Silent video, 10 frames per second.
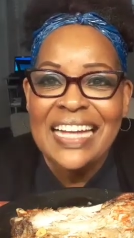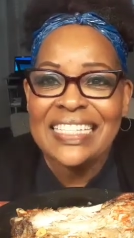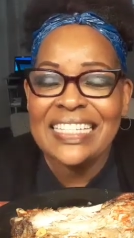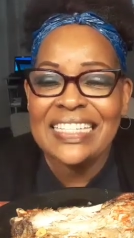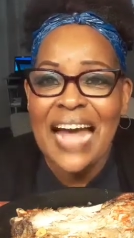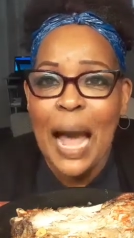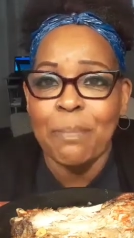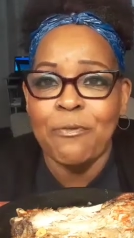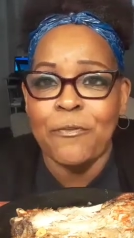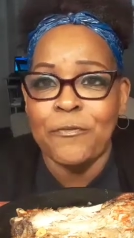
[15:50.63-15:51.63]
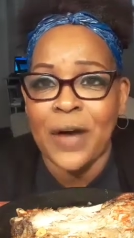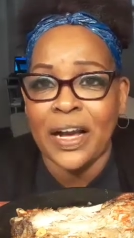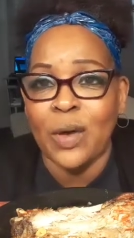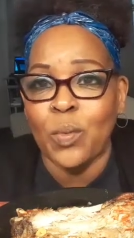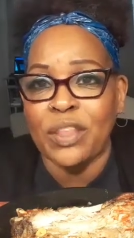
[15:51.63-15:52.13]
stop
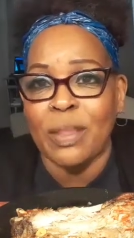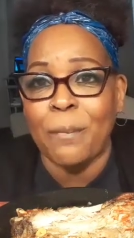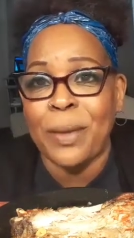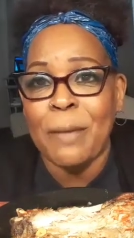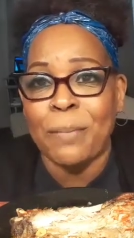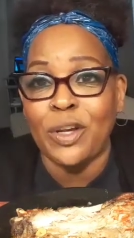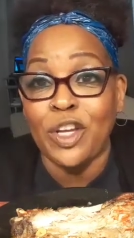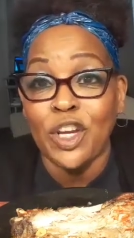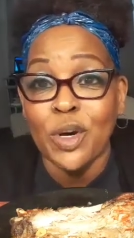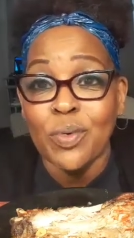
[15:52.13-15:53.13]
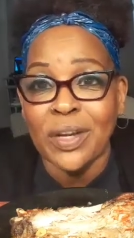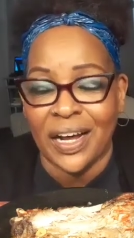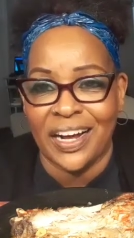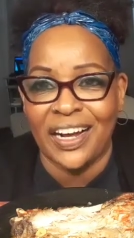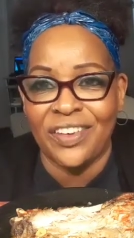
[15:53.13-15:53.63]
fucking with the people you
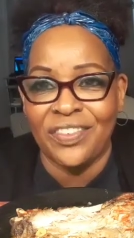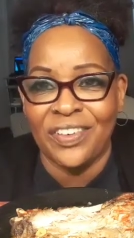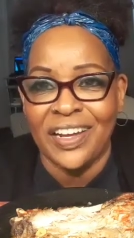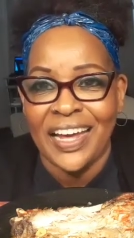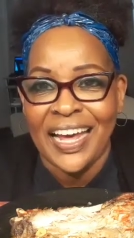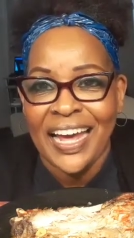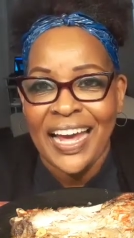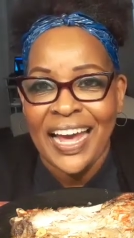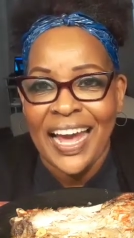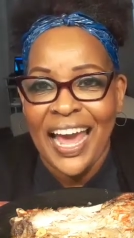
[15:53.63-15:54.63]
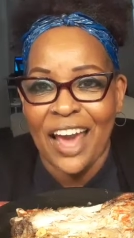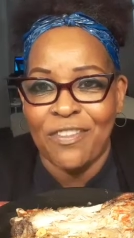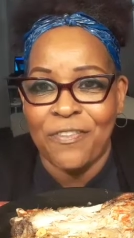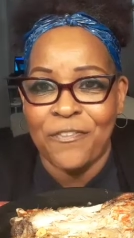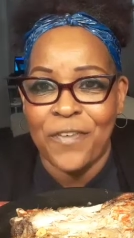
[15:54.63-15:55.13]
love
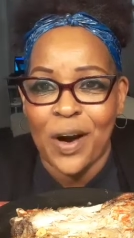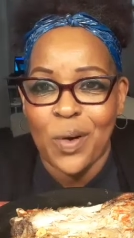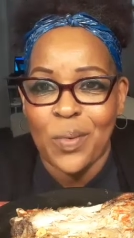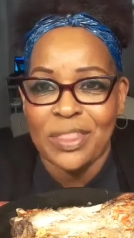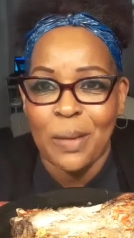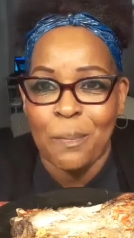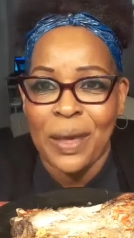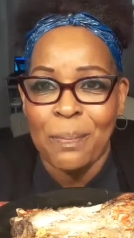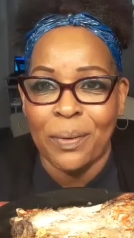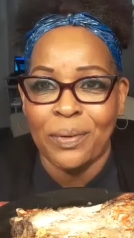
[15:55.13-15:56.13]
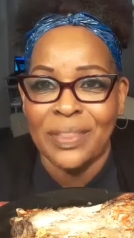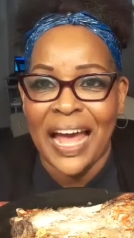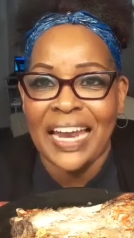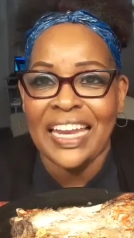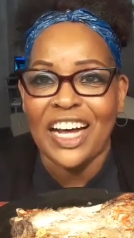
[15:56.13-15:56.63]
and fuck with the people
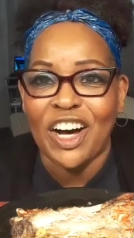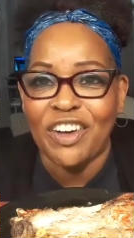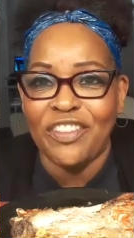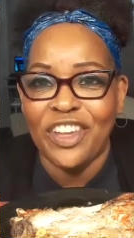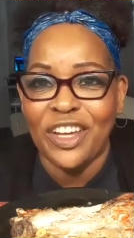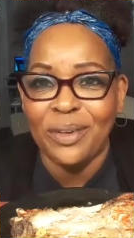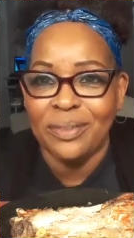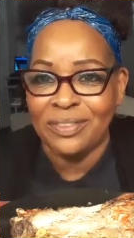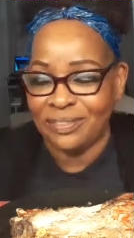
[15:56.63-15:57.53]
that love you.